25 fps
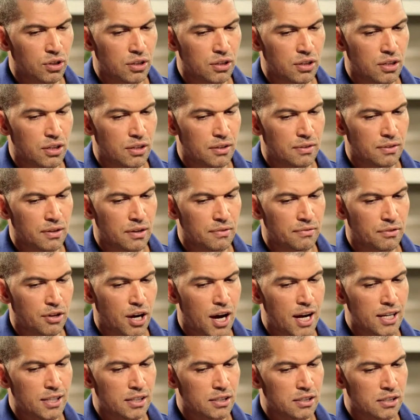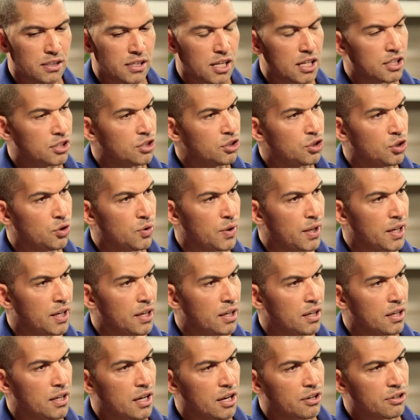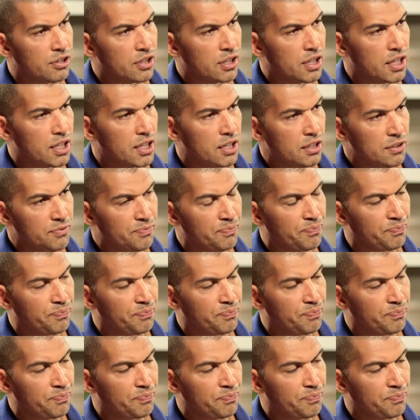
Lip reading: all the varietals that you're doing currently.